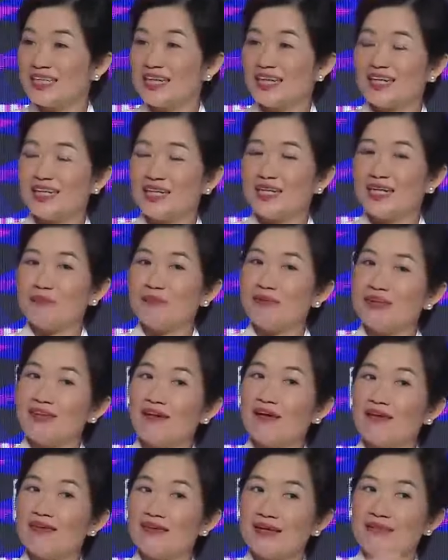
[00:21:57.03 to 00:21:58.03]
Uh, but
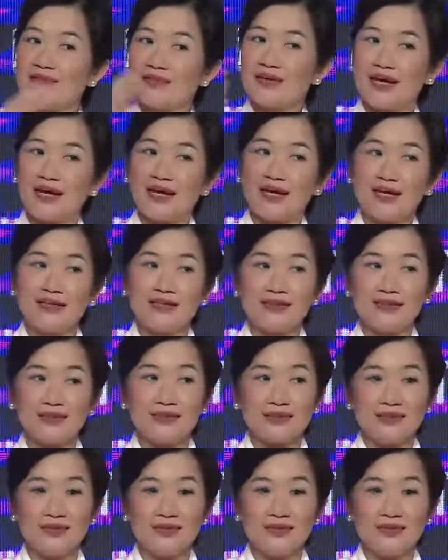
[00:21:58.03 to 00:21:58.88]
on the other hand,